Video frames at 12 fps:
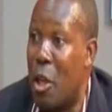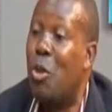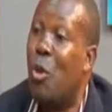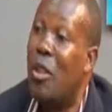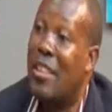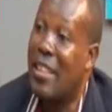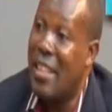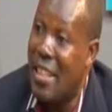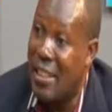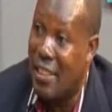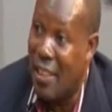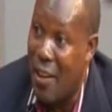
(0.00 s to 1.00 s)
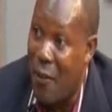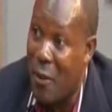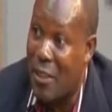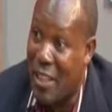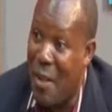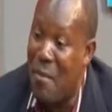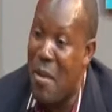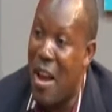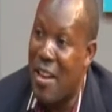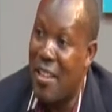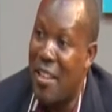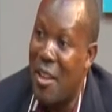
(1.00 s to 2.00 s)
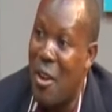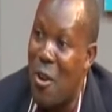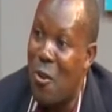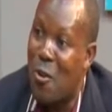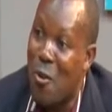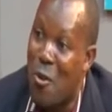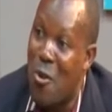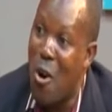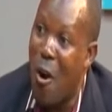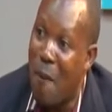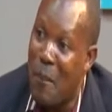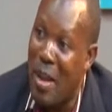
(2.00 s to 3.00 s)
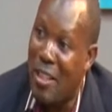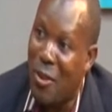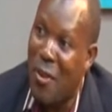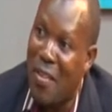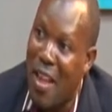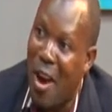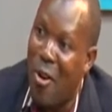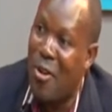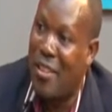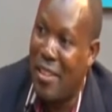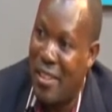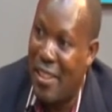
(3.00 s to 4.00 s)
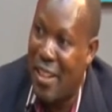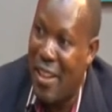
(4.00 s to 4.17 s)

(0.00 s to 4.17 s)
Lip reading: It was easy for Zambians to grow maize on their own